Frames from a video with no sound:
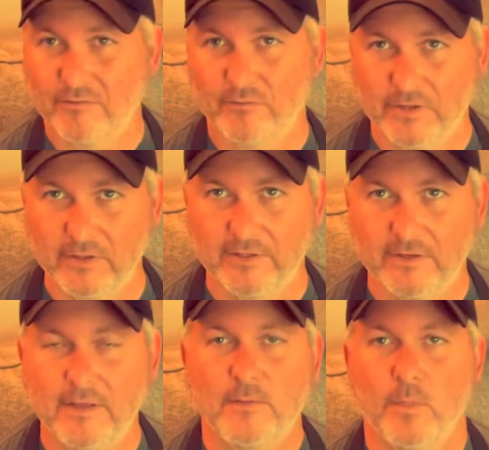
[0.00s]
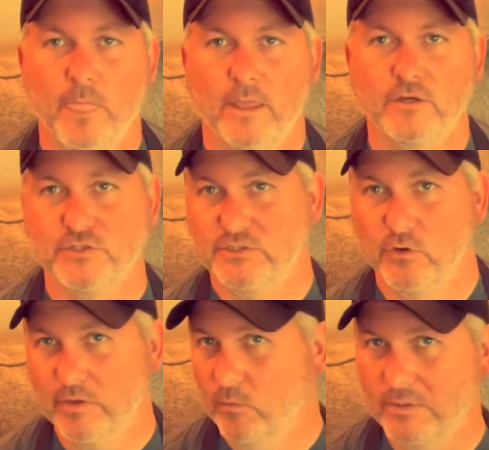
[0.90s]
villain. Because she's
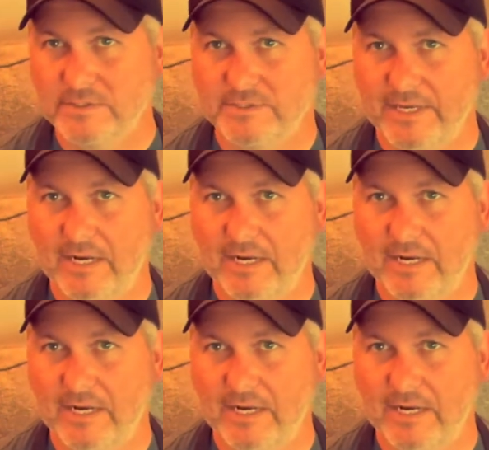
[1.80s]
only in one scene.